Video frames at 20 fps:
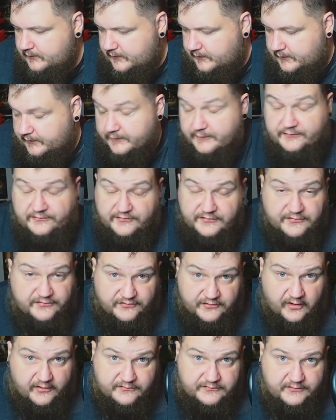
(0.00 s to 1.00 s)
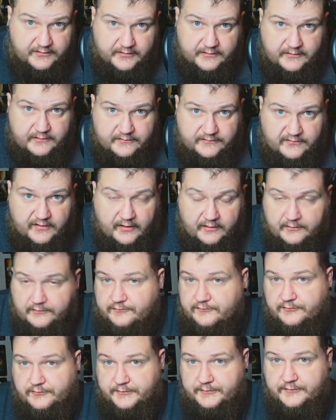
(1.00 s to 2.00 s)
uh, and it's disgusting. It's
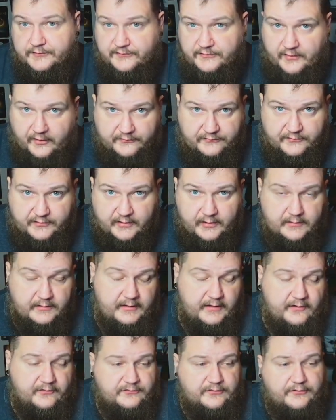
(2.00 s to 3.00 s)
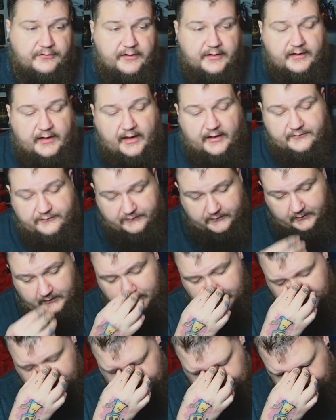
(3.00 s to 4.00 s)
honestly disgusting. And here's the thing, guys.
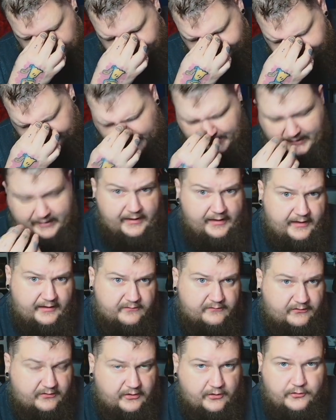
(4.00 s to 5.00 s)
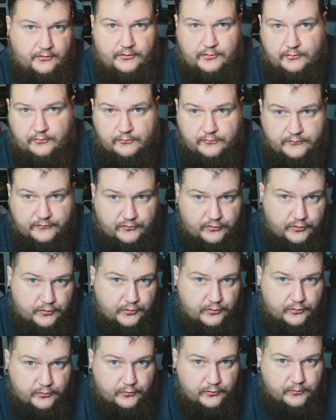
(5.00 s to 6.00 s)
Um, I can't tell you
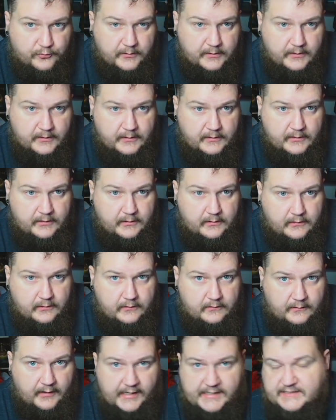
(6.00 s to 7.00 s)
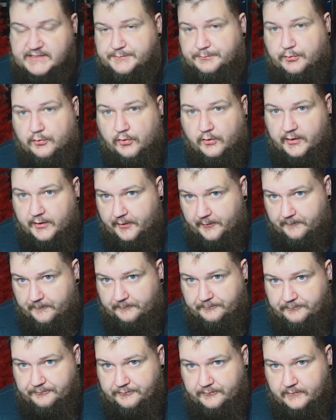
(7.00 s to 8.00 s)
to not support him.
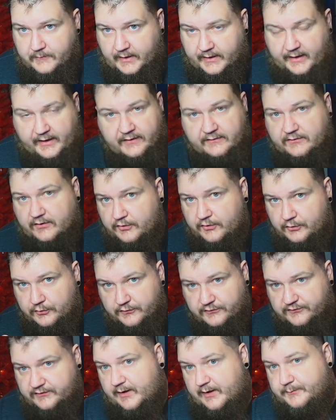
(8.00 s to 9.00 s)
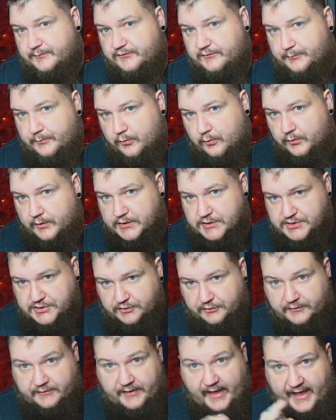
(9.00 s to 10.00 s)
I can't tell you to stop supporting
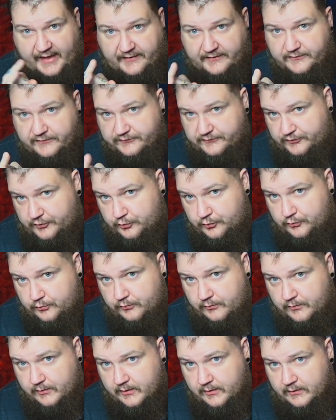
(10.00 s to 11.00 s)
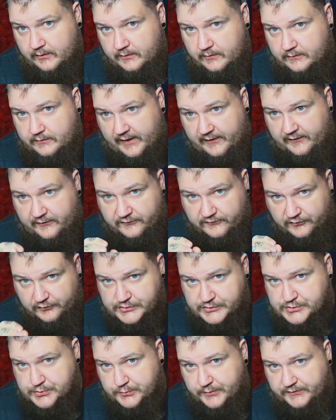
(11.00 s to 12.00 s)
Chille. That is you. That is
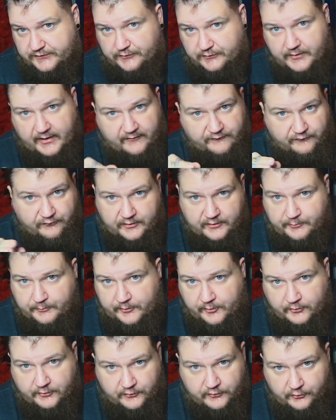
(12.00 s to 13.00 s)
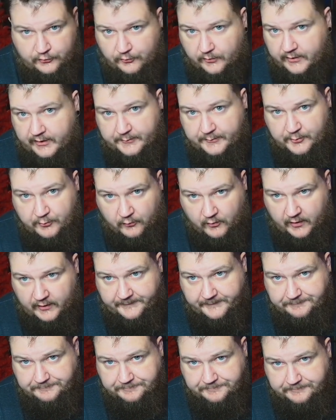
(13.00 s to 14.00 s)
your choice. You have free will to do whatever you
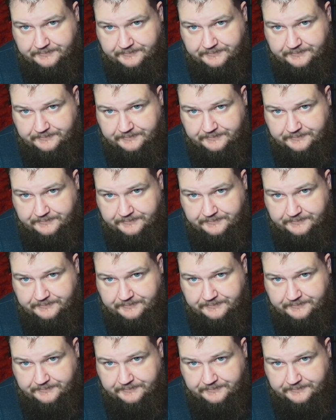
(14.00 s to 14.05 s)
want.